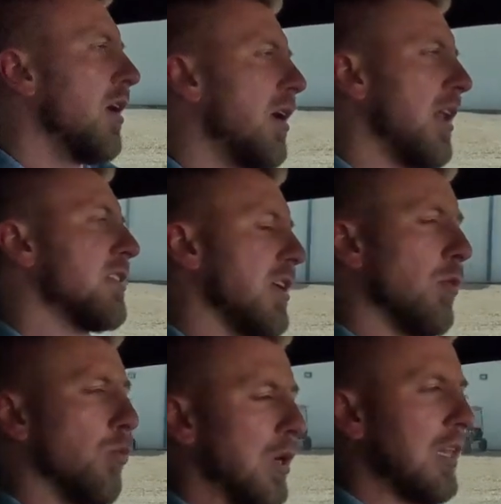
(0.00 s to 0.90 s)
that has a
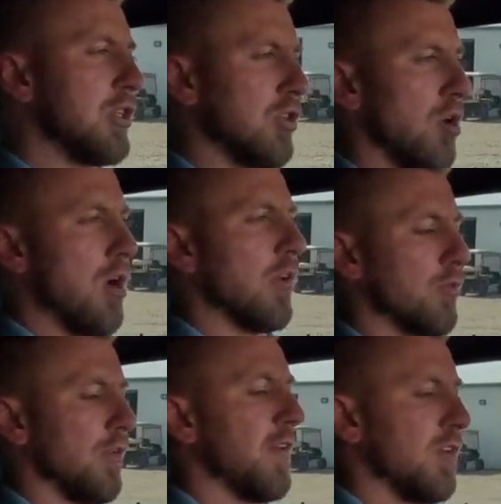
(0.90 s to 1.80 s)
really strong
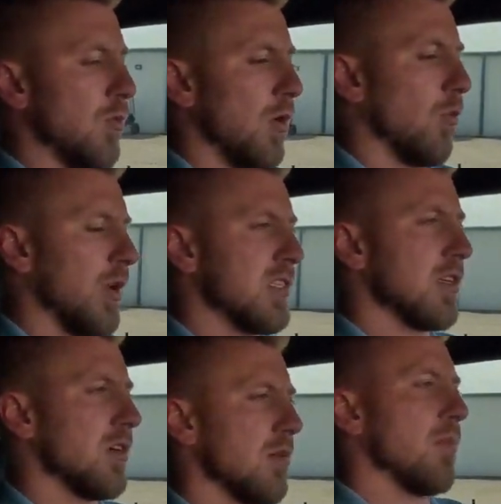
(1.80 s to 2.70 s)
351
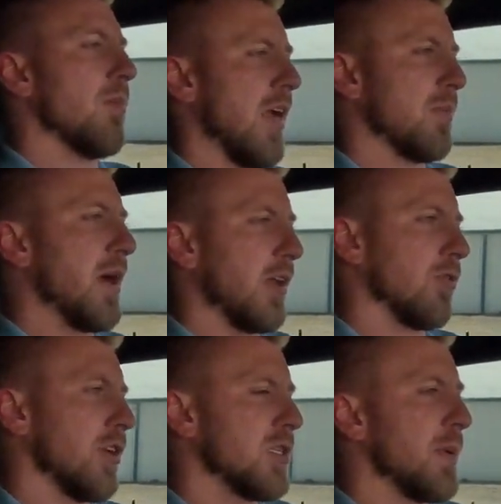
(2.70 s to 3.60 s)
Windsor backed by a
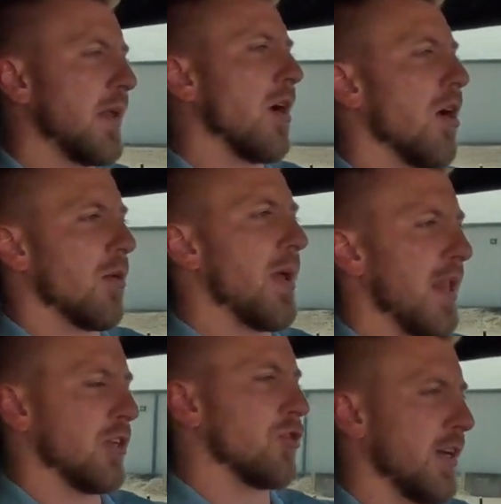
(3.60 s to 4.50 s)
3-speed
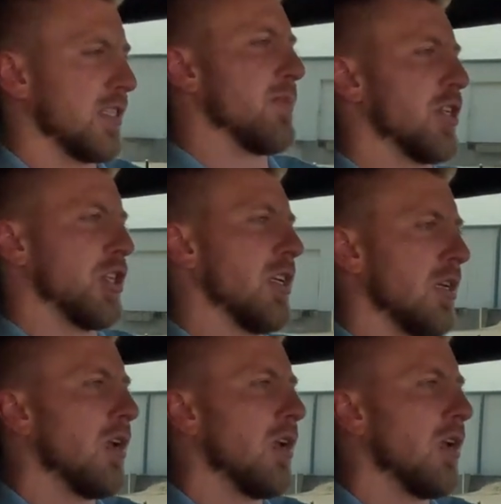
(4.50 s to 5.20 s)
automatic transmission.